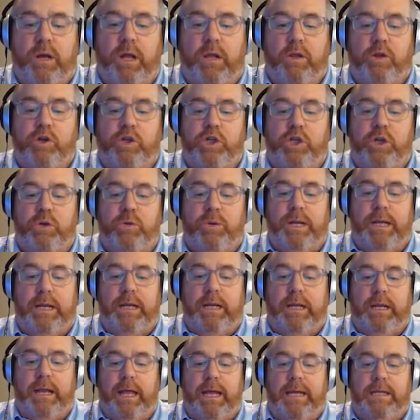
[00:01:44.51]
color
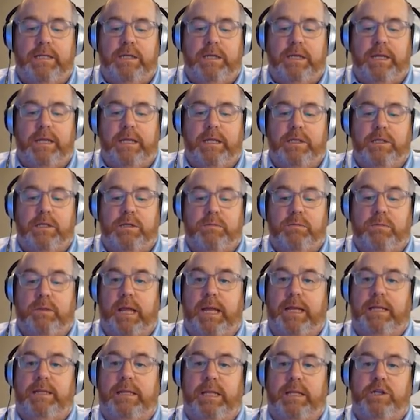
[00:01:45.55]
tuning light is
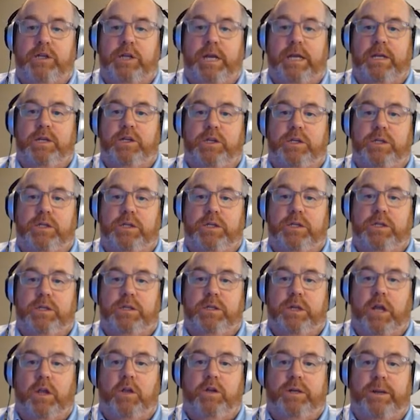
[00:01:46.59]
light that changes
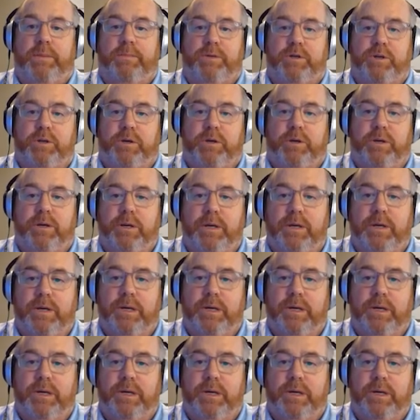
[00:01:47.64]
color temperature.